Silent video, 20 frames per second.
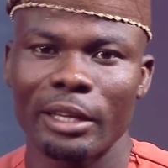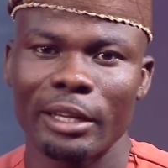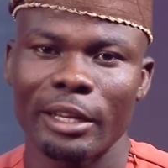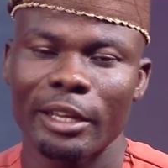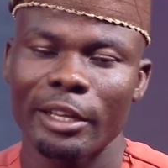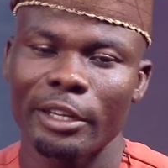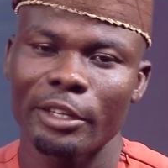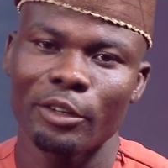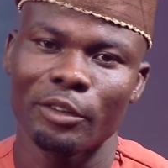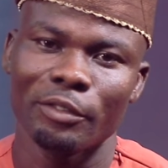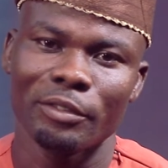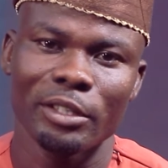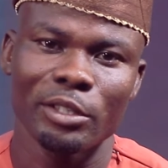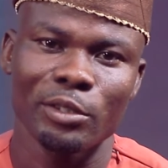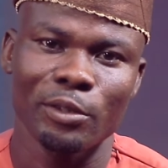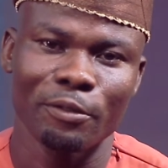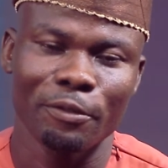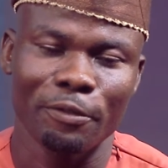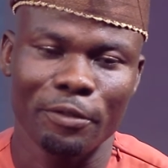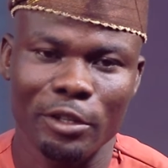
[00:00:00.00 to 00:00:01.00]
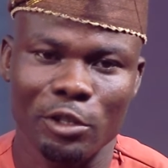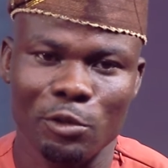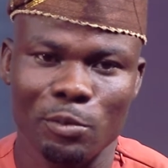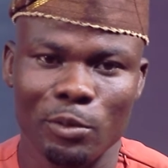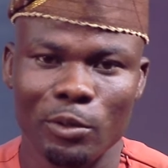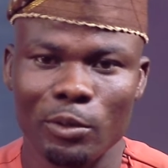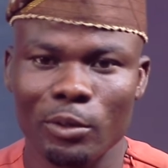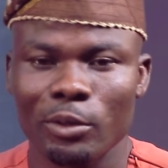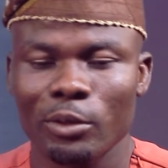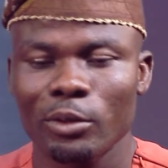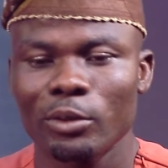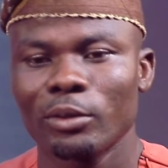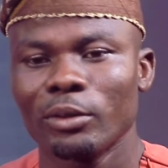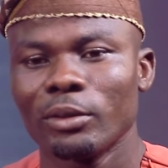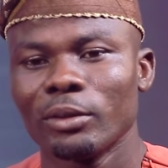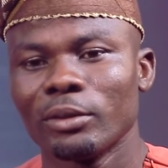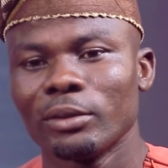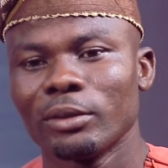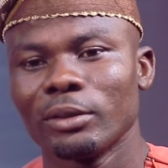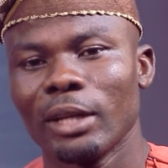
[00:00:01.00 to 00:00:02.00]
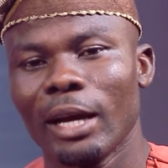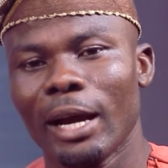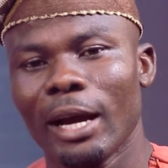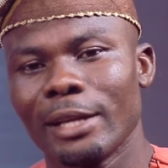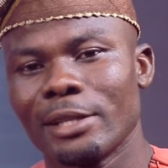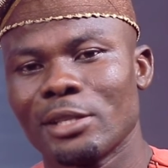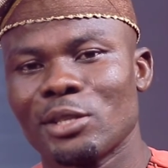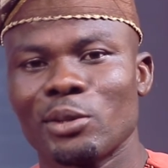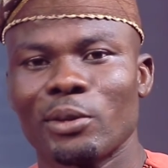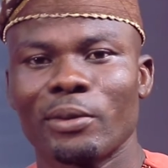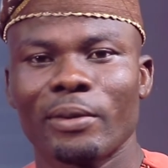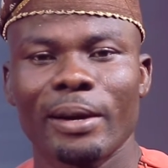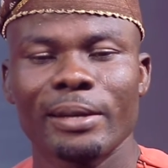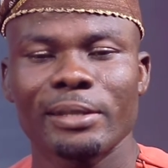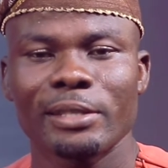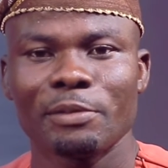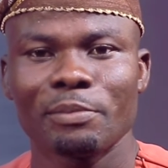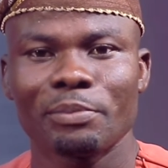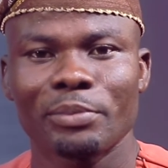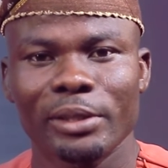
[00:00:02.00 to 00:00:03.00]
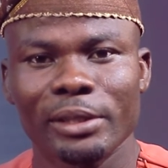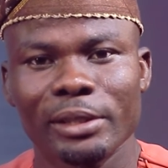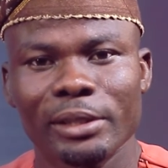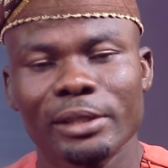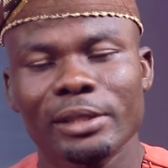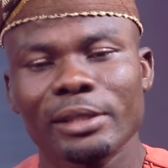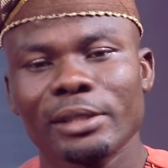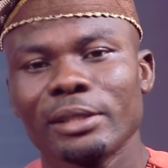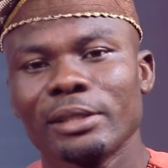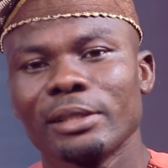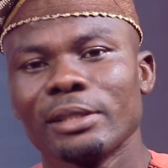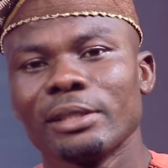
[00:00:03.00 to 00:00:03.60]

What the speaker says: in any of these on Facebook at Sunrise Imprint,